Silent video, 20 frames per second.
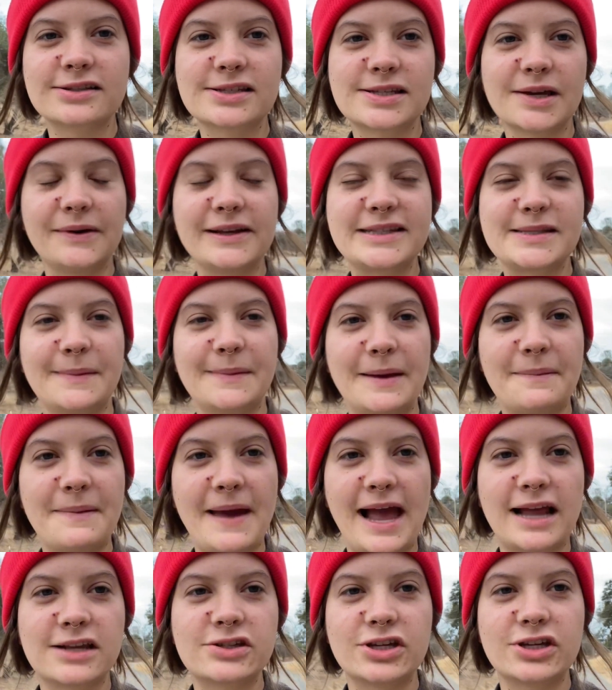So it's my
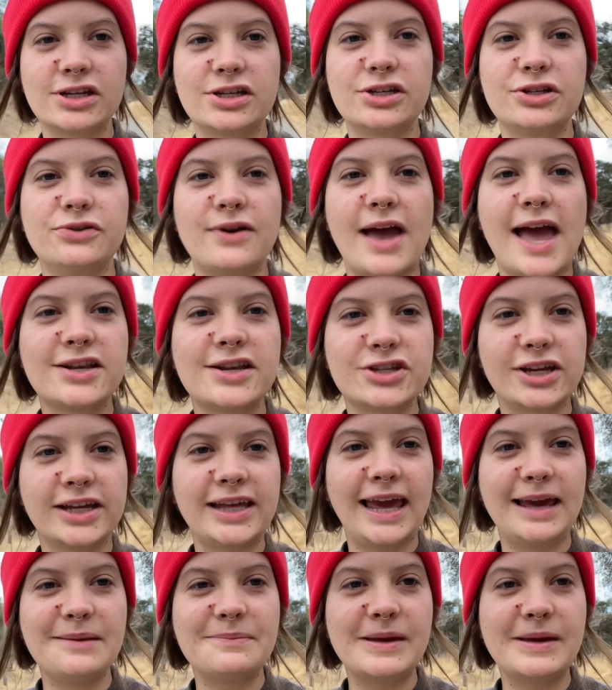passion to
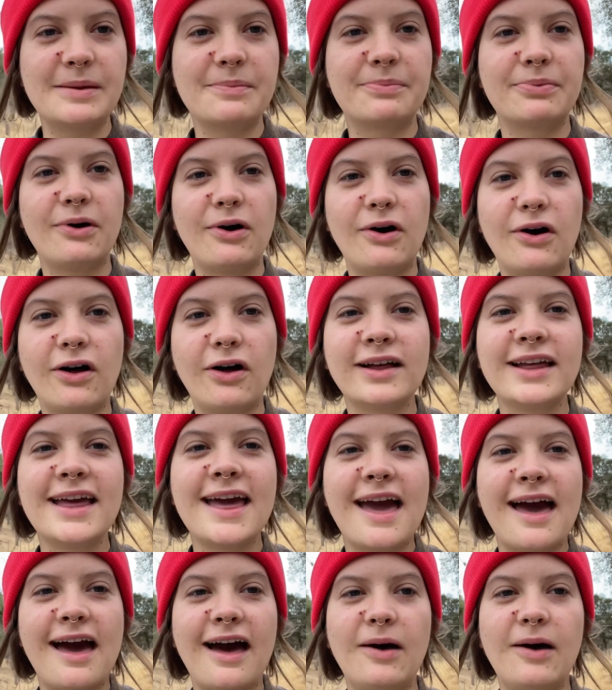educate people,
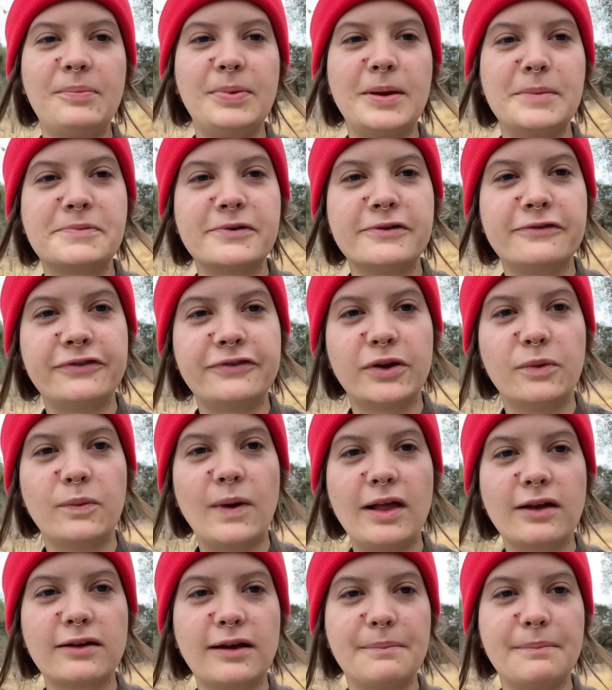help people feel
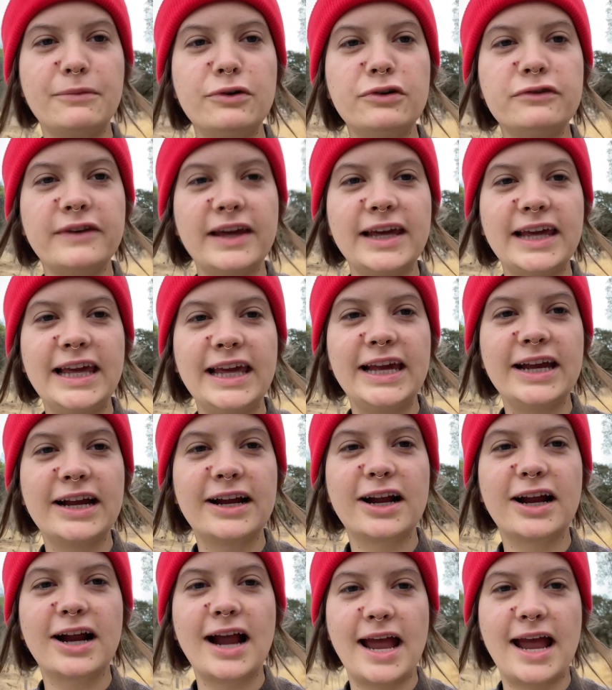welcome moving
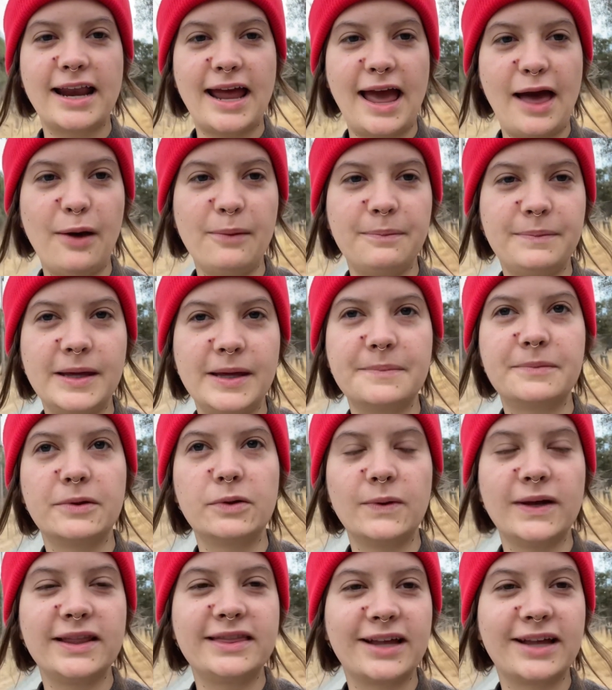here, and help people
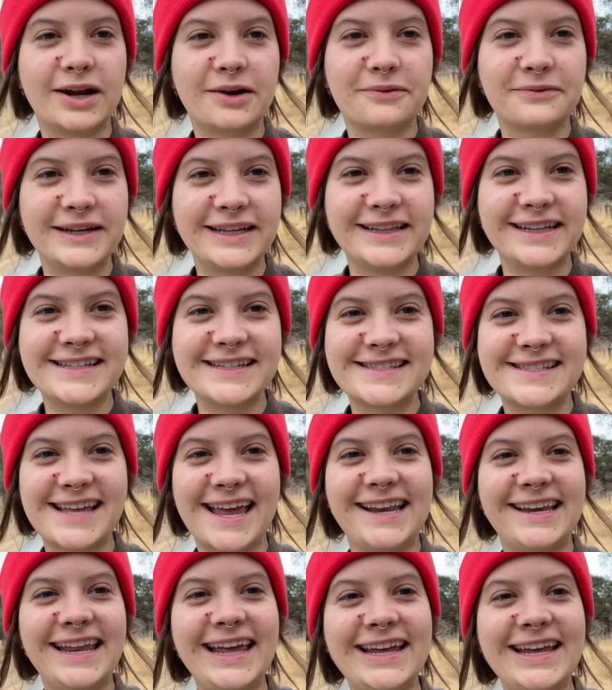with their real
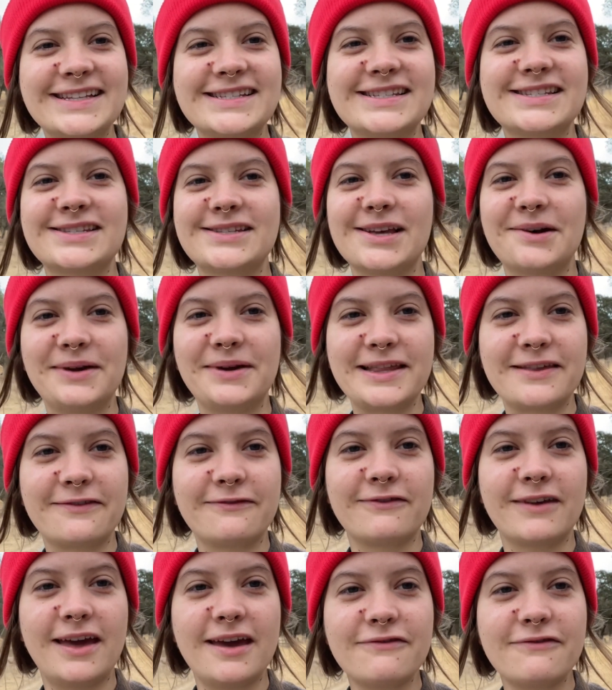estate needs. So
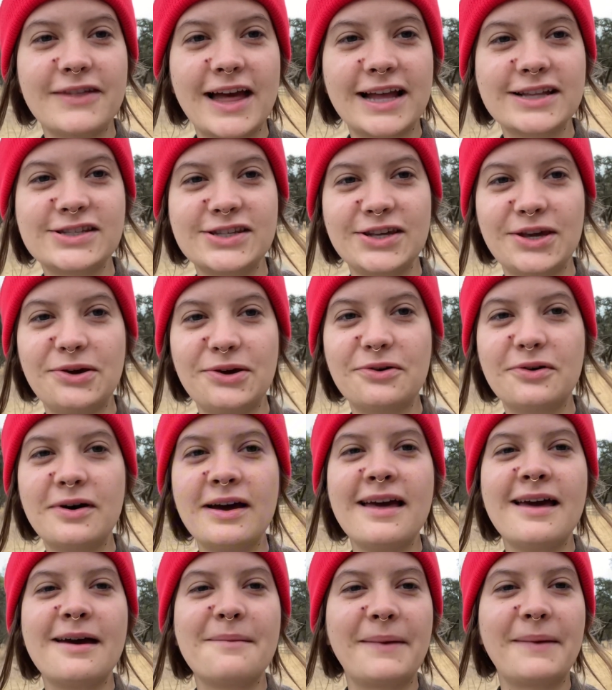if that's you,
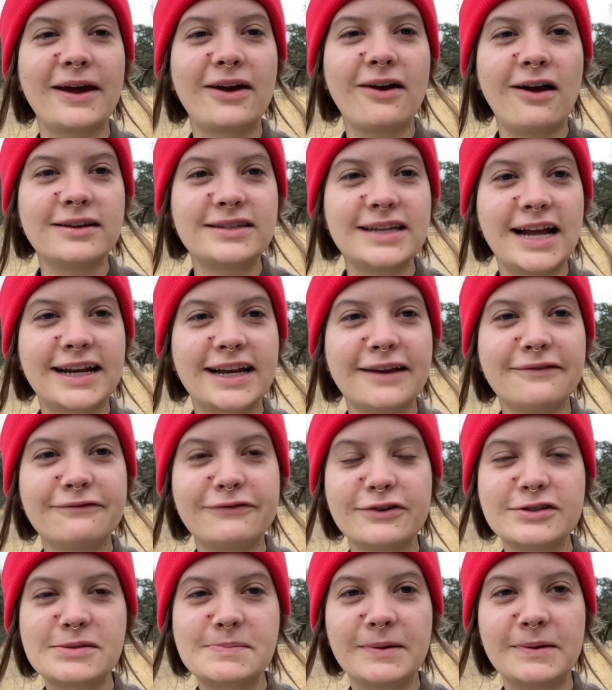my contact
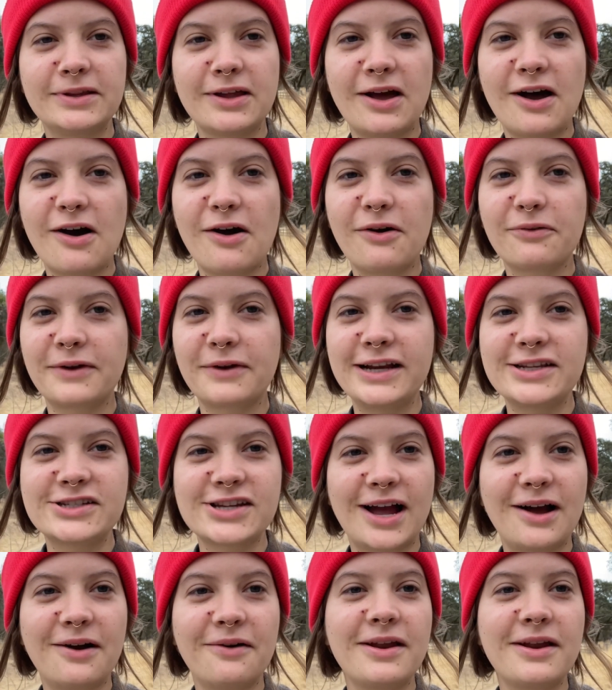info is below. Reach
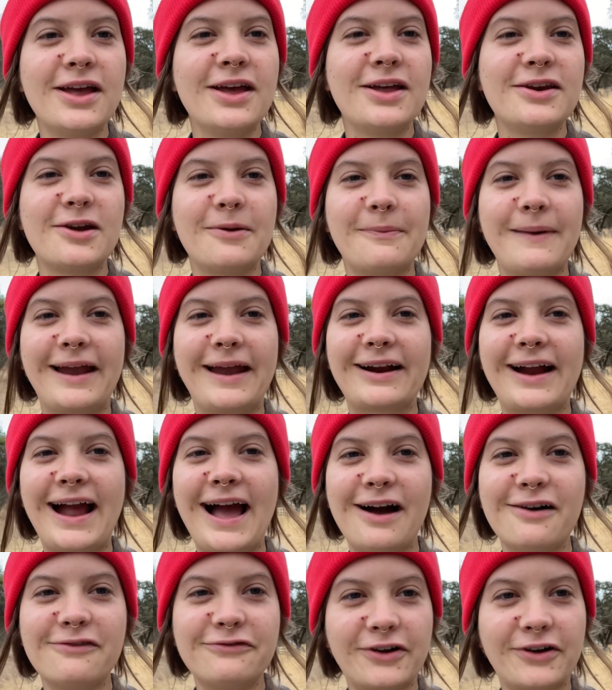out no matter
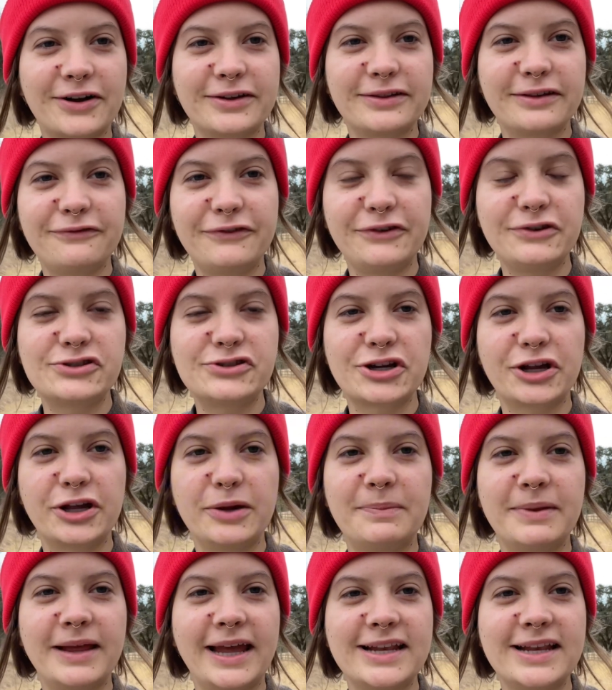how far in the future
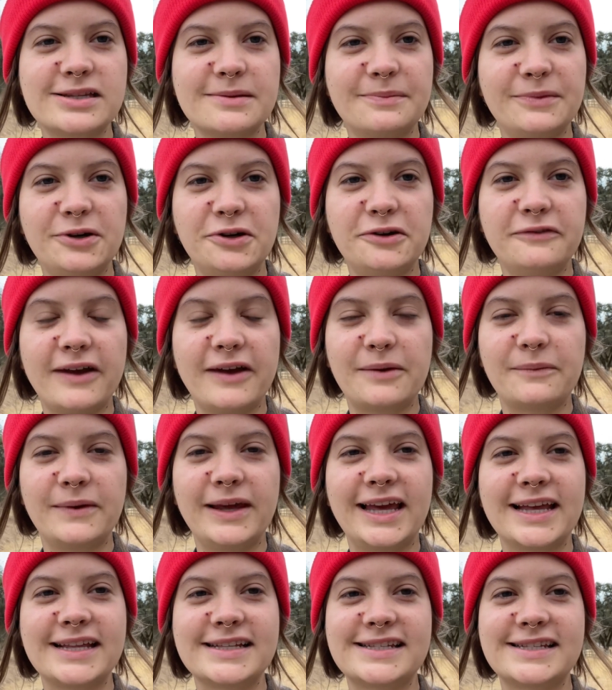you plan to move, and we
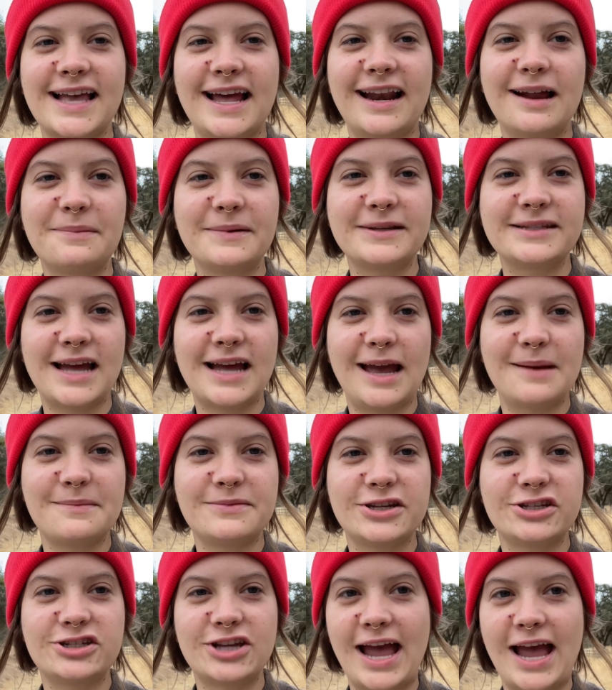can set up a time
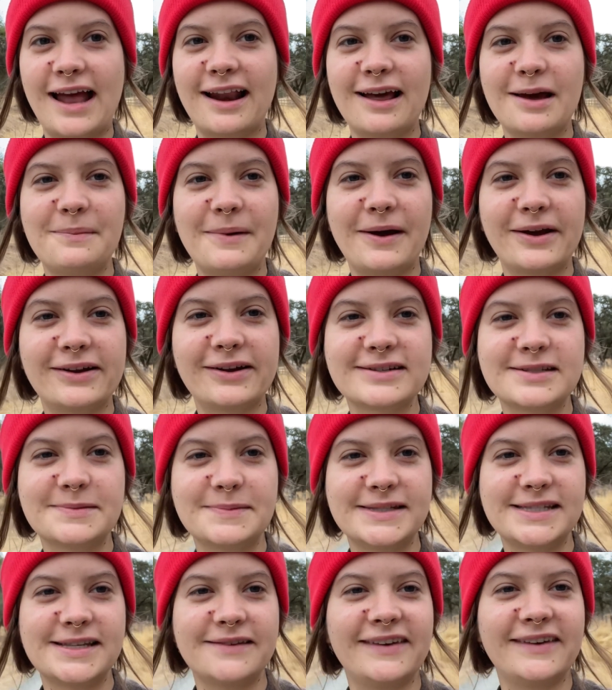to chat about your
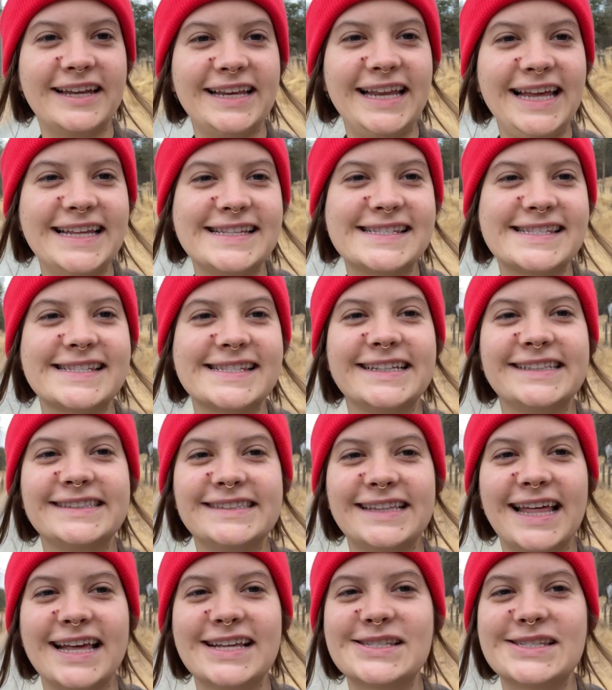specific needs.
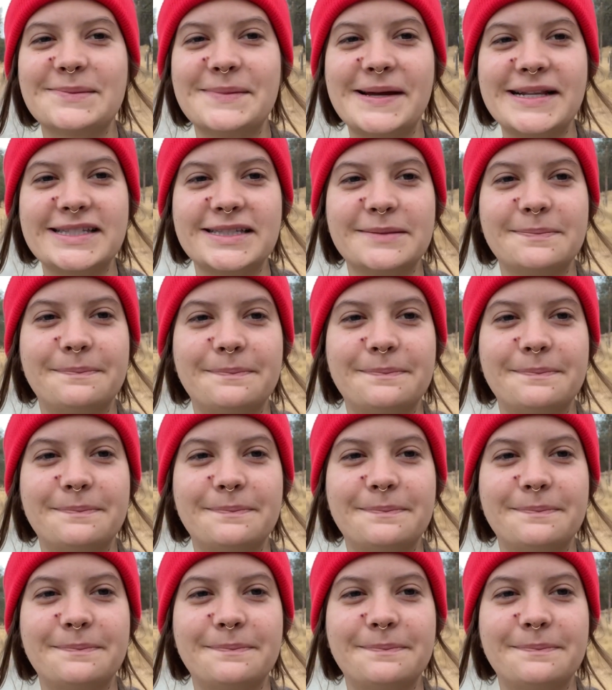Thanks so much.